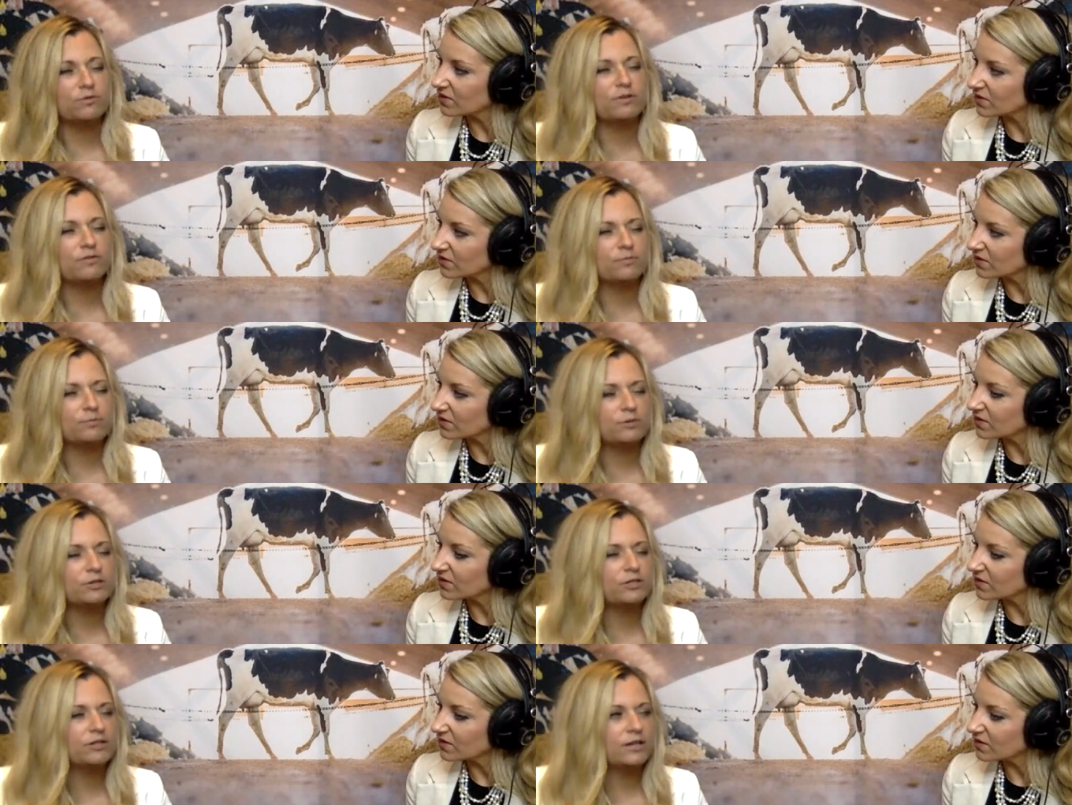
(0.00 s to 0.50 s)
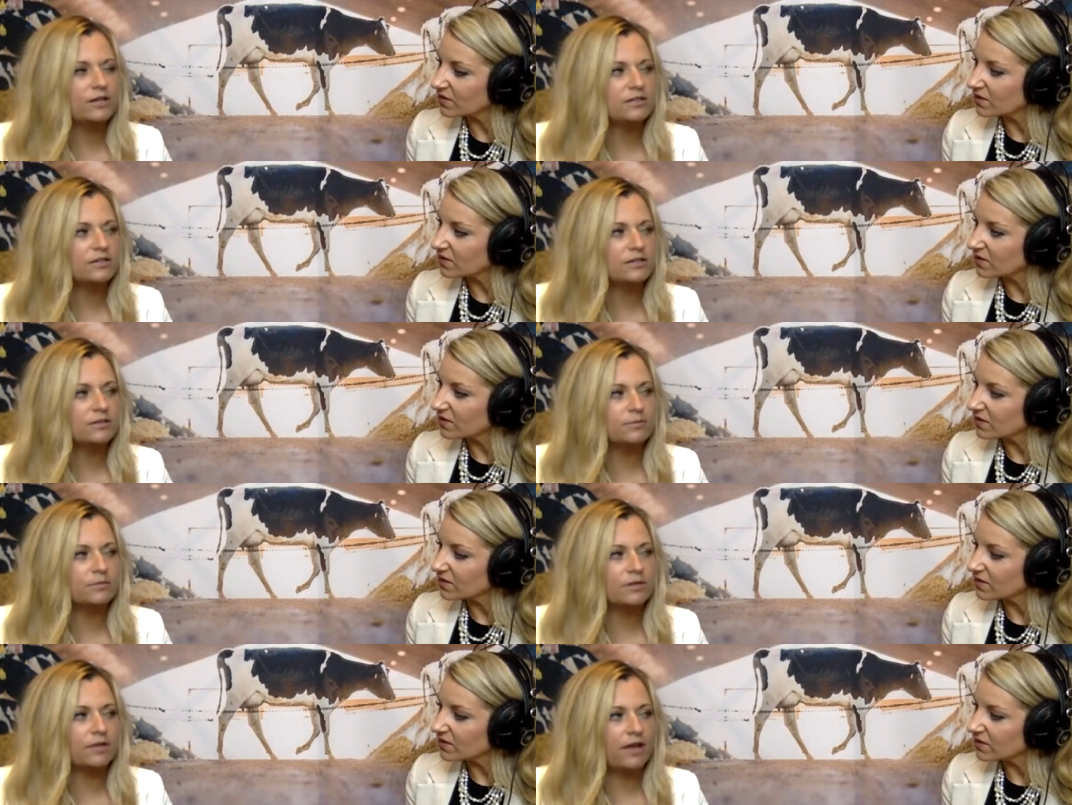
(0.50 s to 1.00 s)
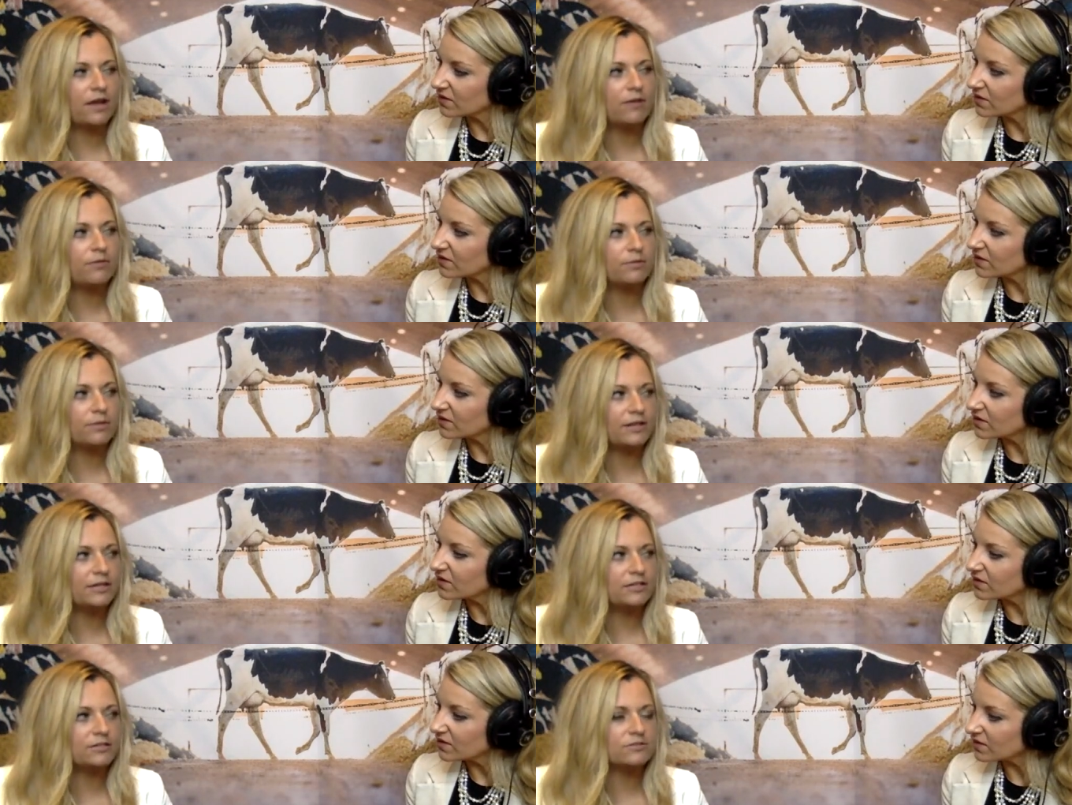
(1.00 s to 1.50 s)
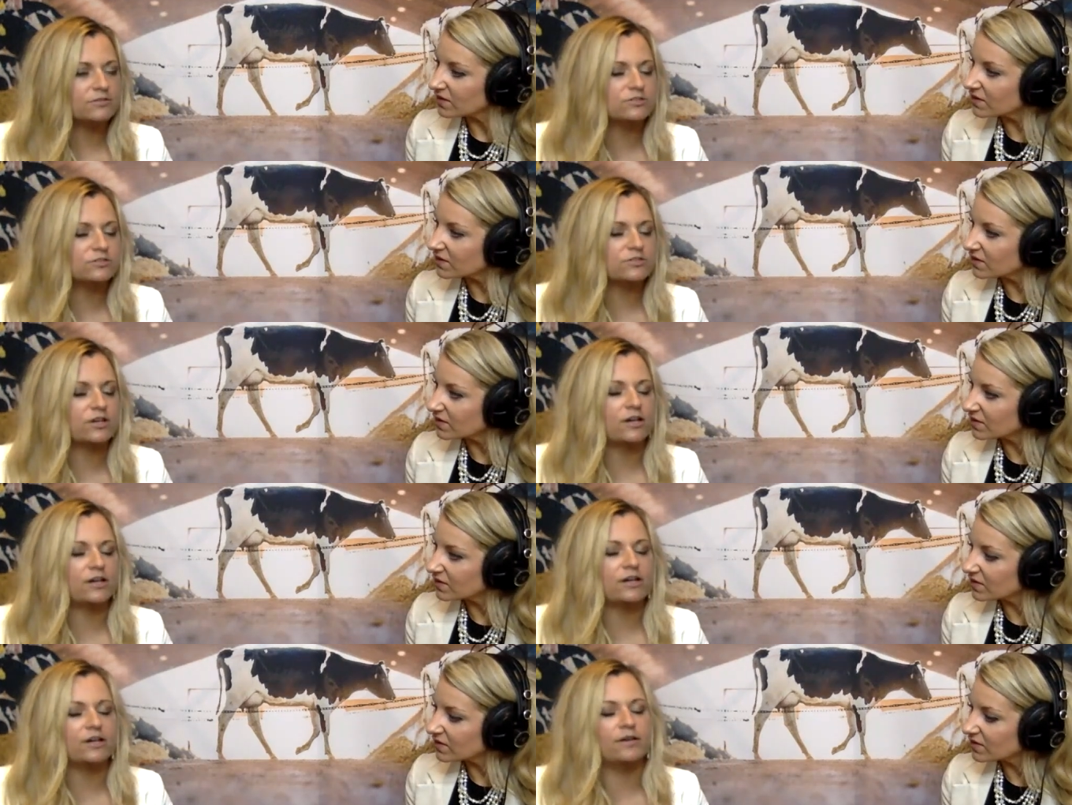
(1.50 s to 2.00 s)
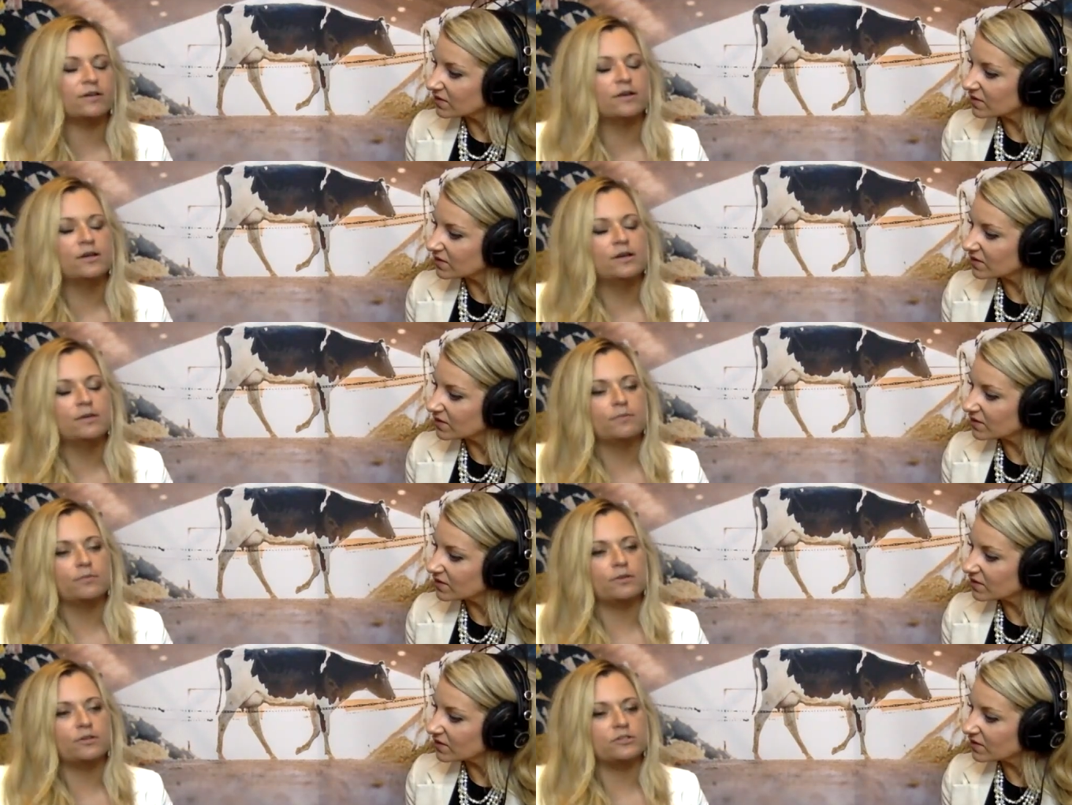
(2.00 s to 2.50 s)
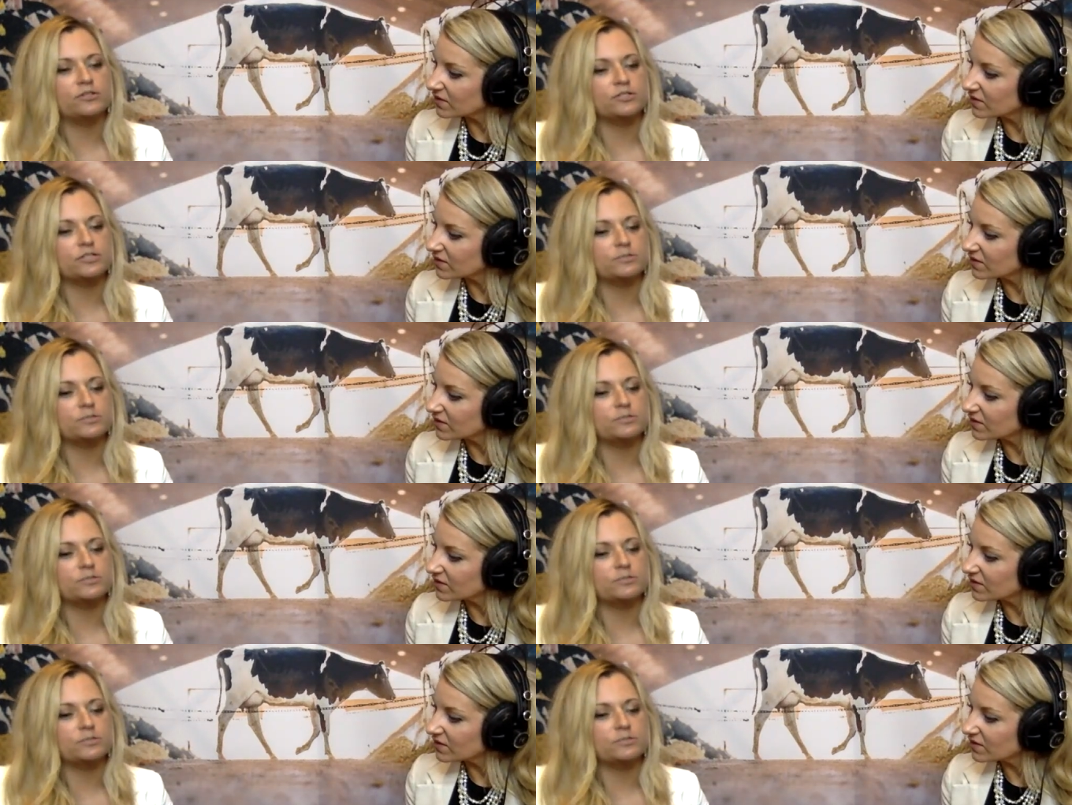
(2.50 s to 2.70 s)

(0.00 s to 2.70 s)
Speaker 1: have a pretty good idea on how millennials. Uh, purchase.